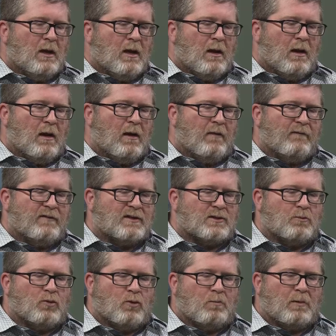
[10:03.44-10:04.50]

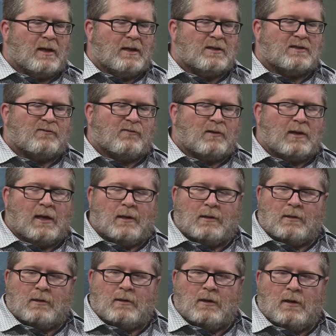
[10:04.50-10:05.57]
visible place for that
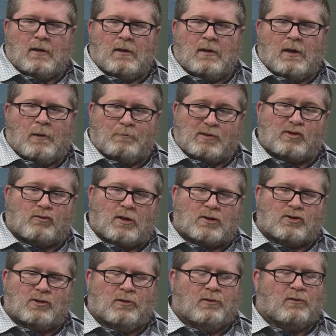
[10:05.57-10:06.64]

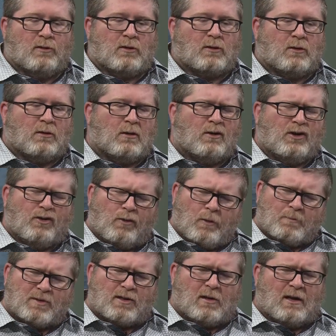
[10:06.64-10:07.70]
obstruction to occur.
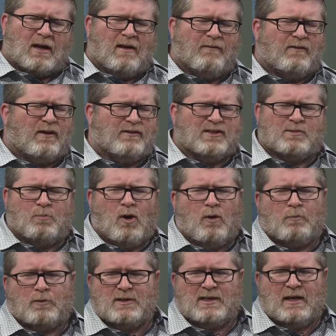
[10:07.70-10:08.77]
Europe's going to get a very small
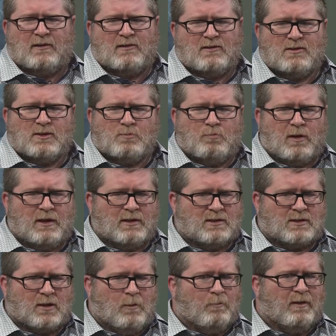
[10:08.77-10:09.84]
percentage, but
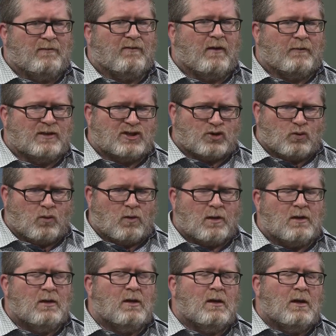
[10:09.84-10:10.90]
it's going to be very
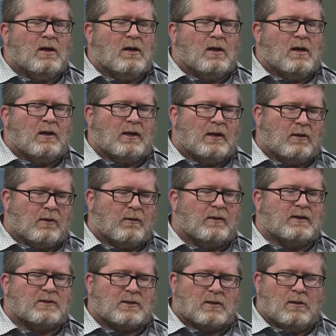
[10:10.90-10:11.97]
short. Here
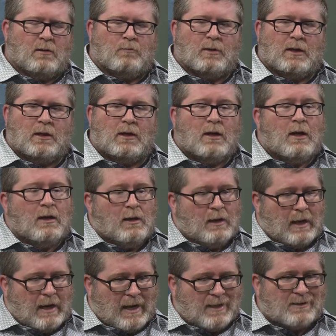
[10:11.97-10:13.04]
it's going to be
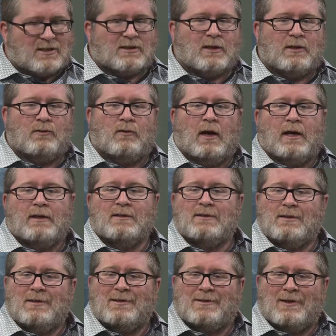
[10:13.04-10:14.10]
at
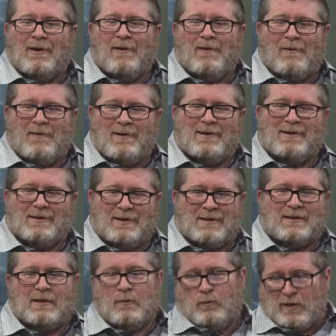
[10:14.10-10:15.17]
sunrise, so
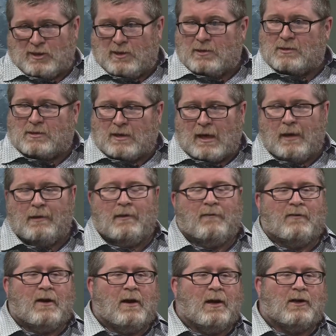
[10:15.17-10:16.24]
which is kind
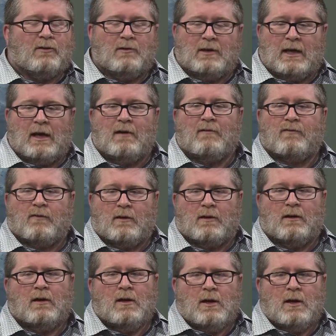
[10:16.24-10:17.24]
of unique for